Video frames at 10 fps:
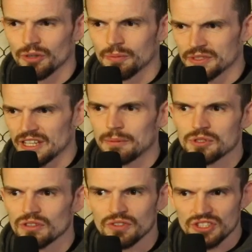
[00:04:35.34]

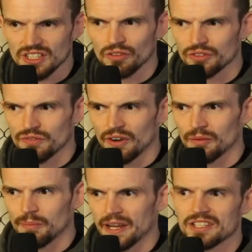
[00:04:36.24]
perception of yourself is very
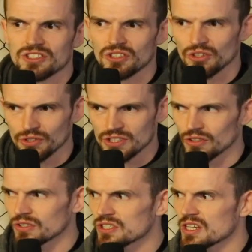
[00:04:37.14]
based on your
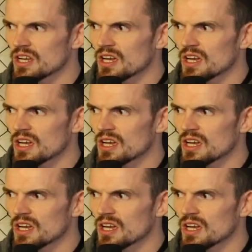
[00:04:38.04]
results.